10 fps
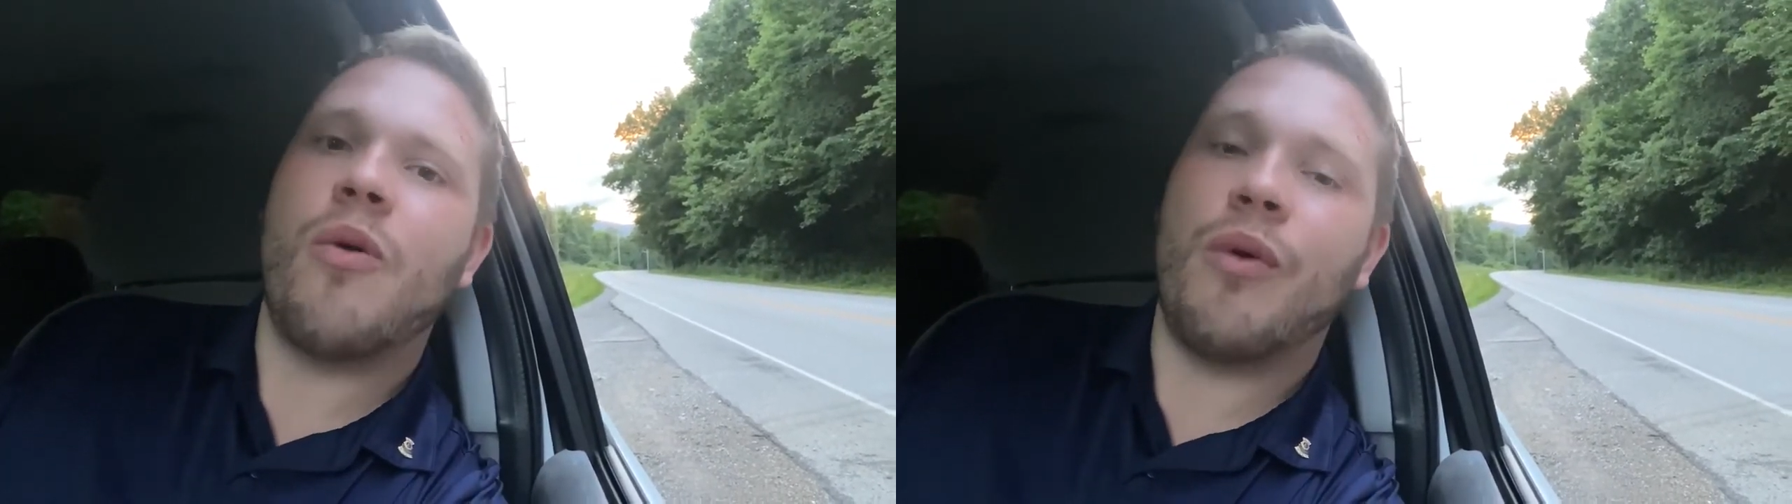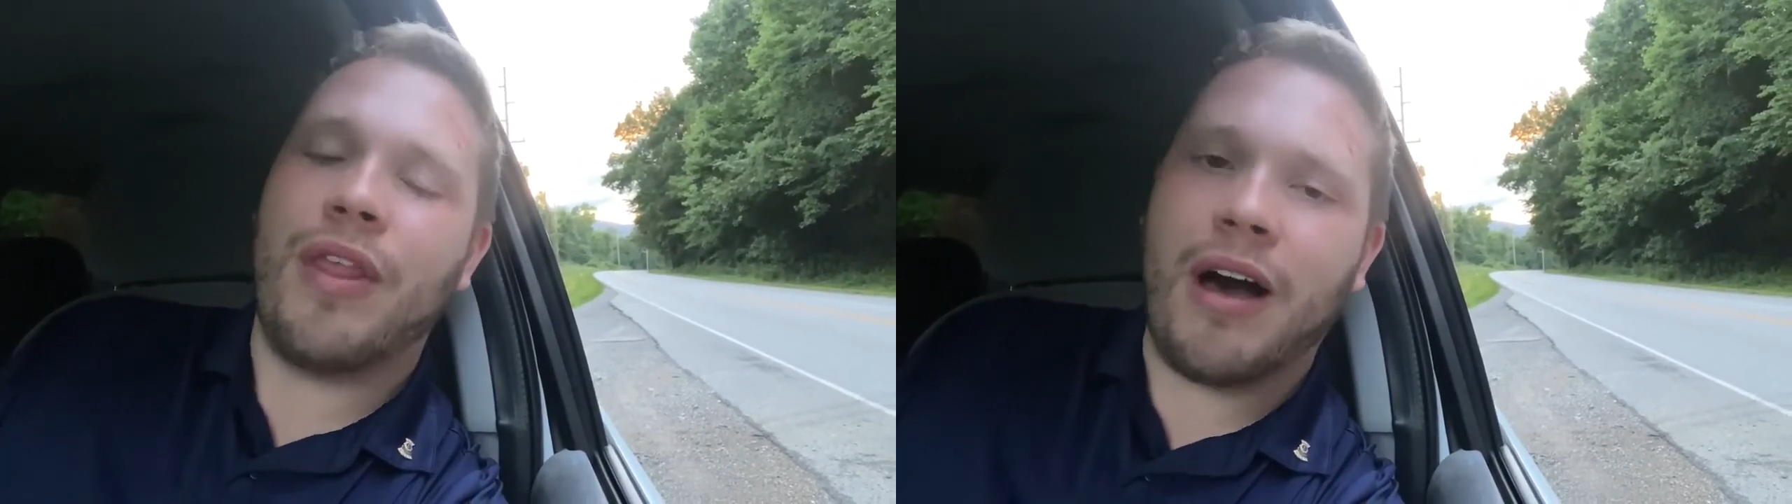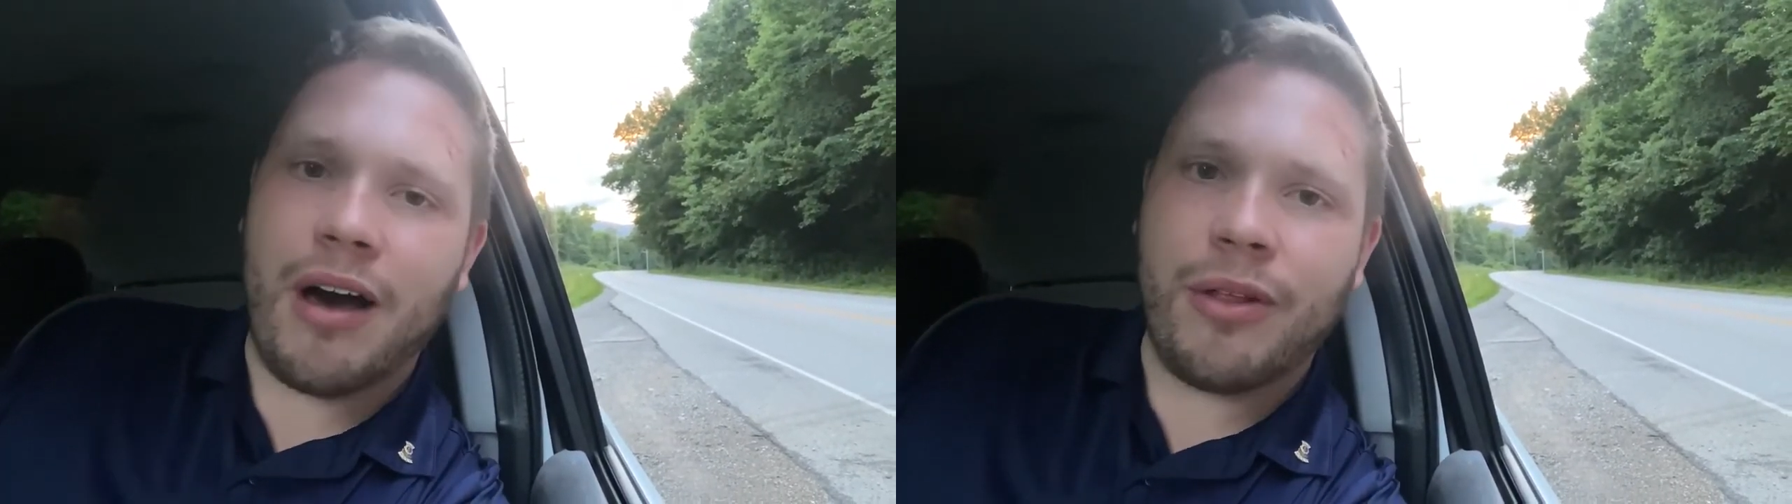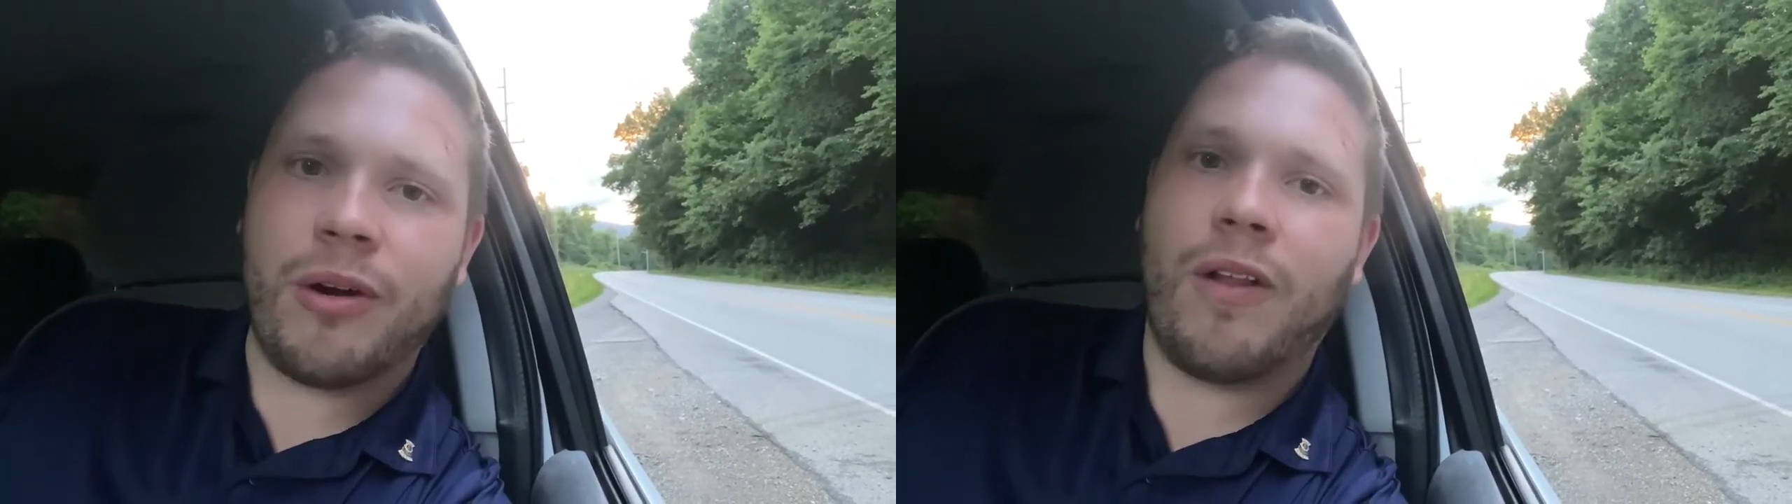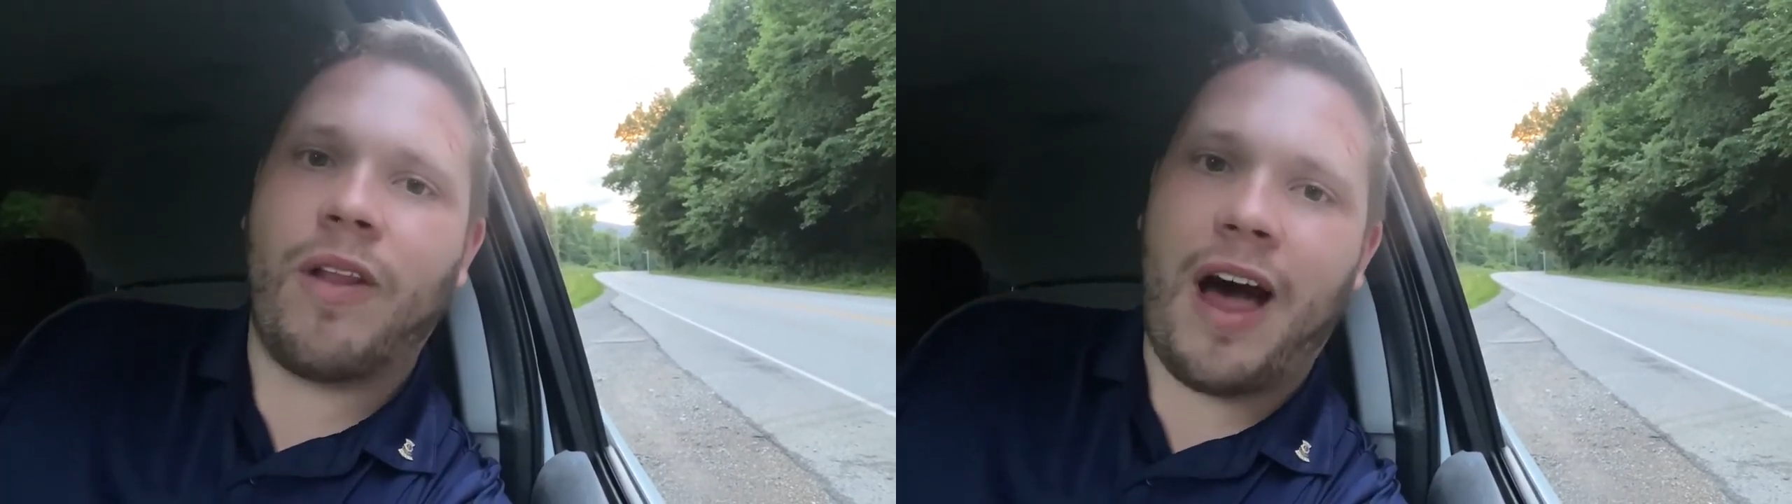with
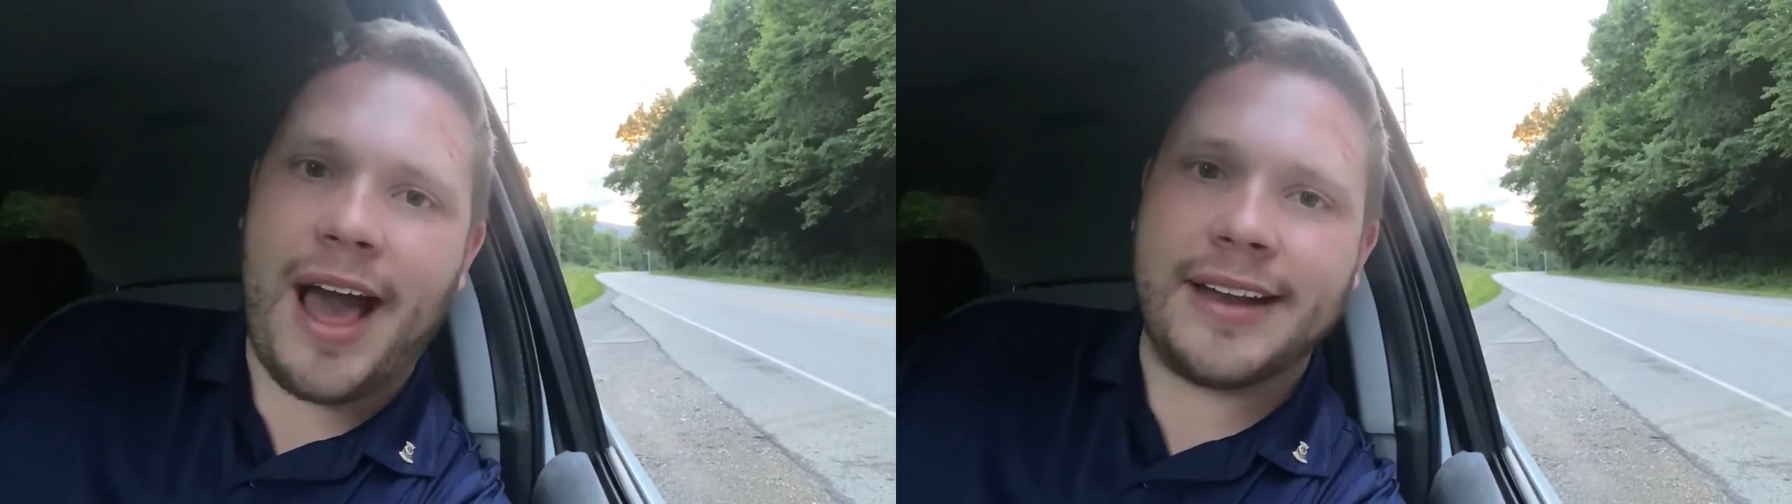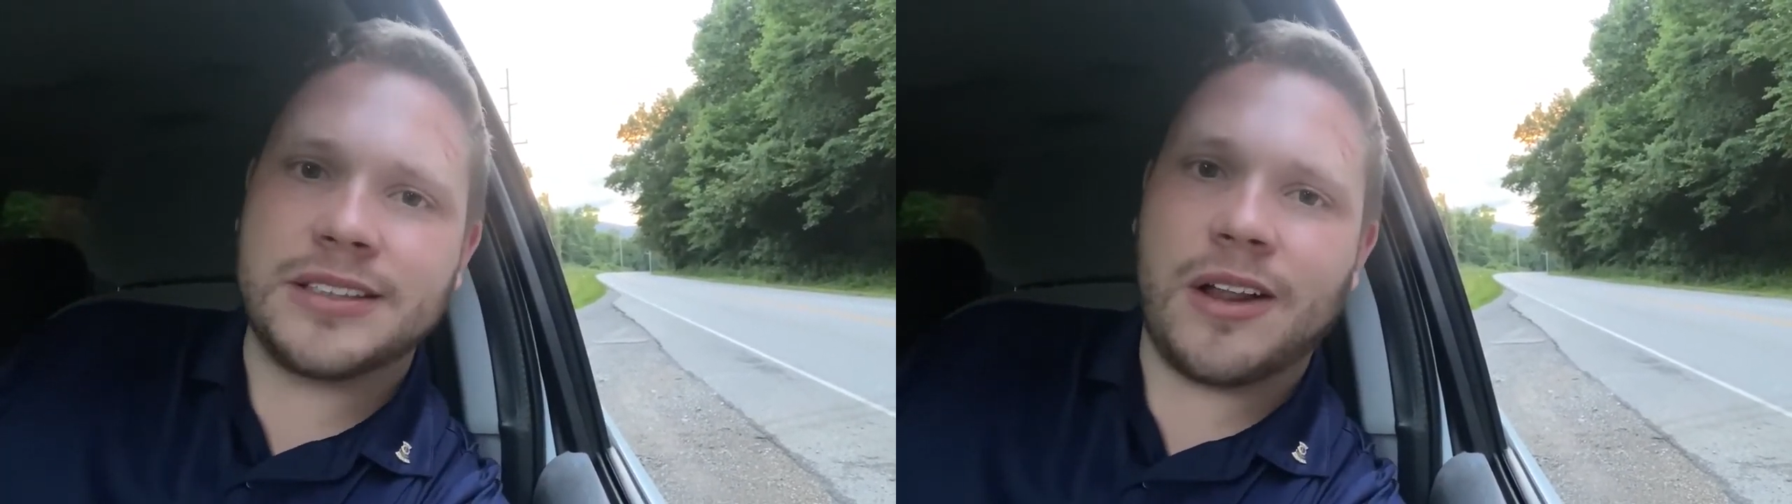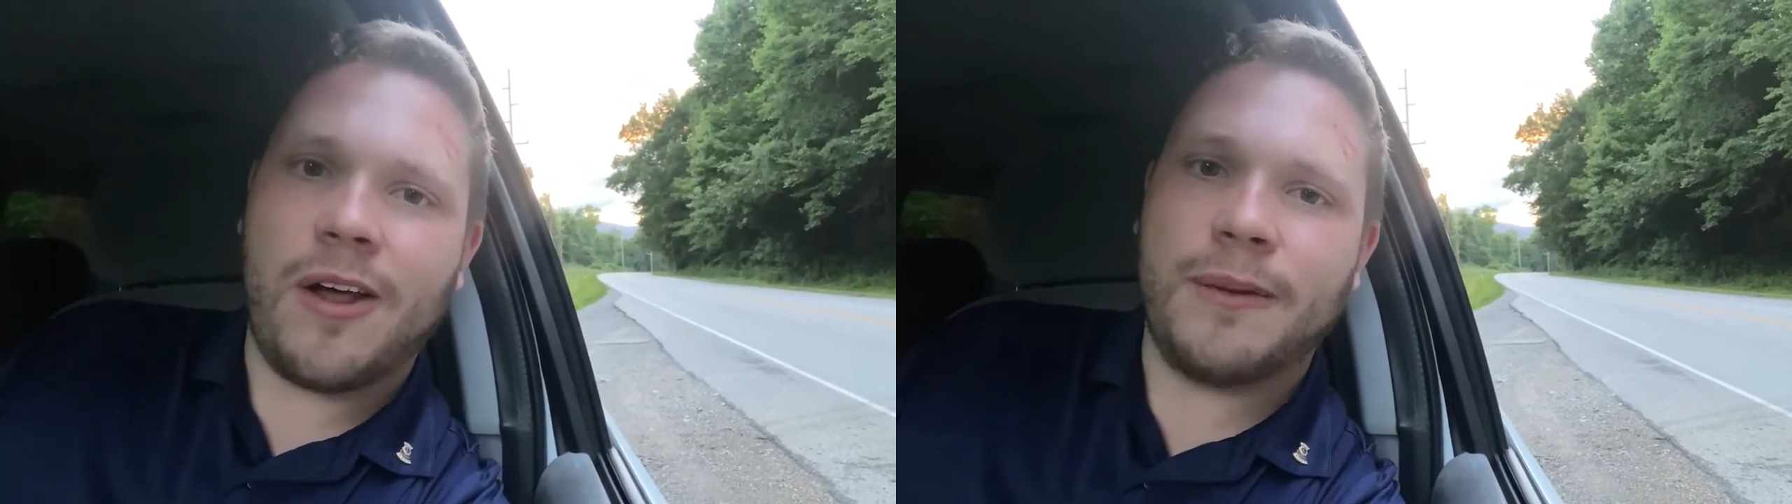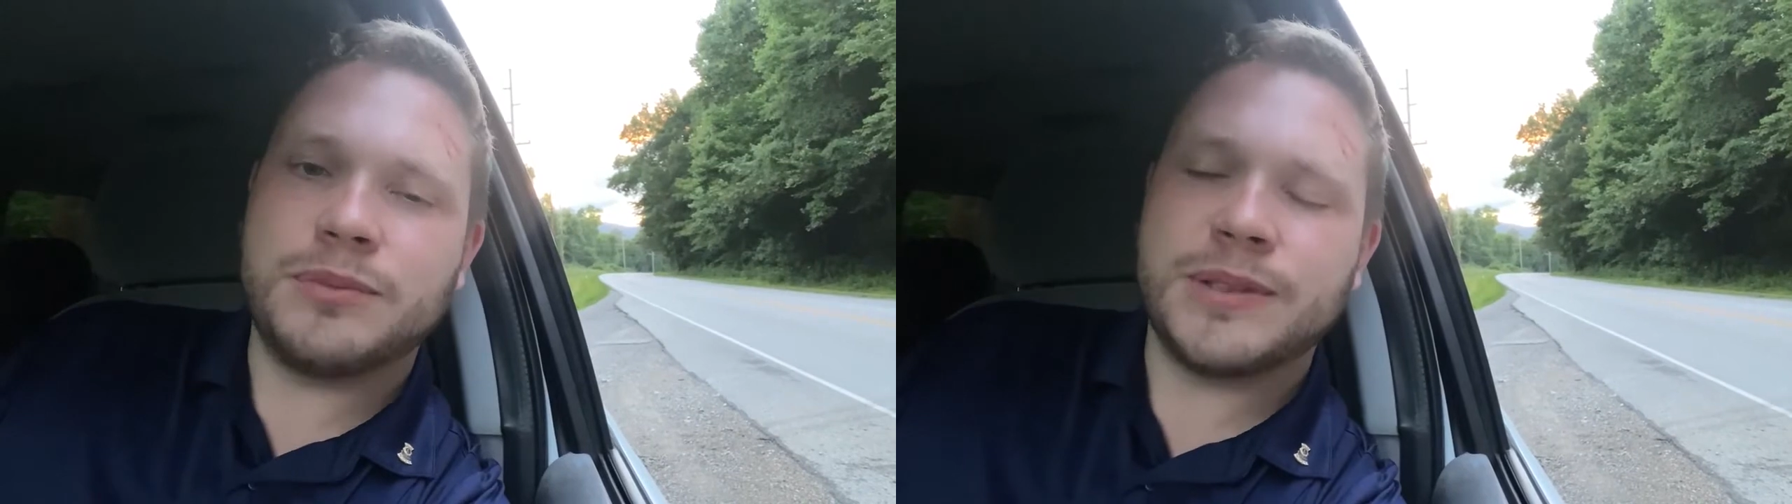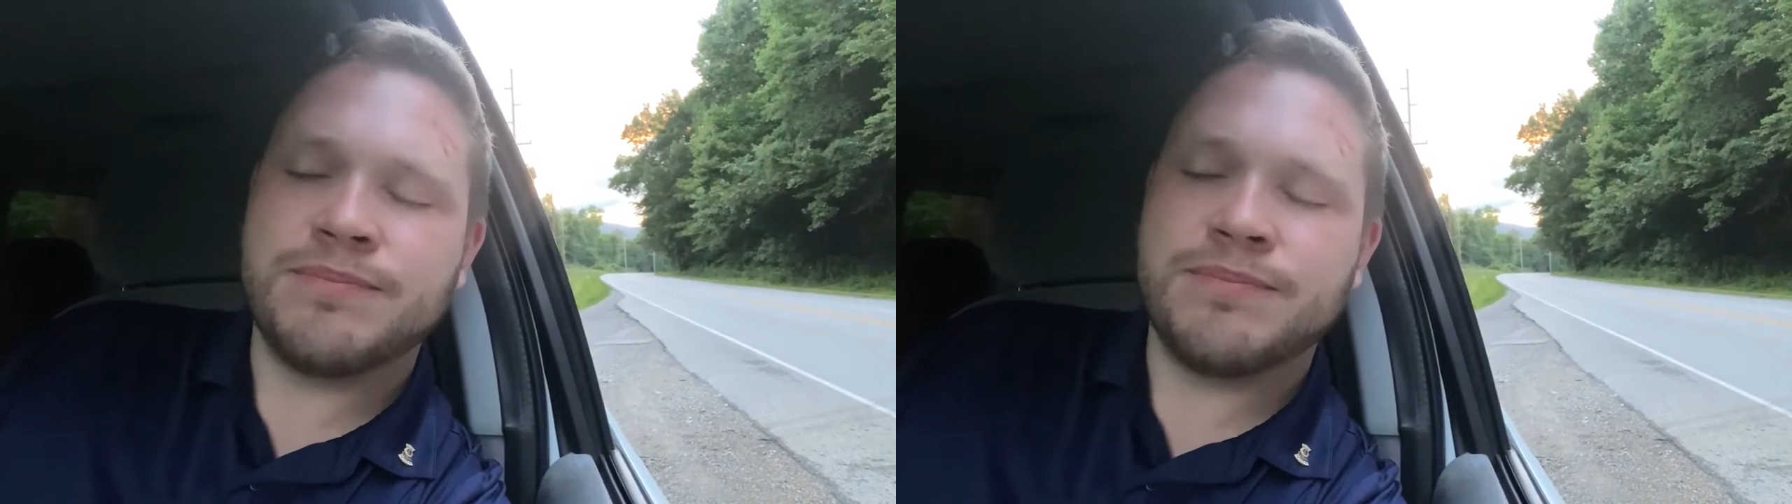other Lions clubs.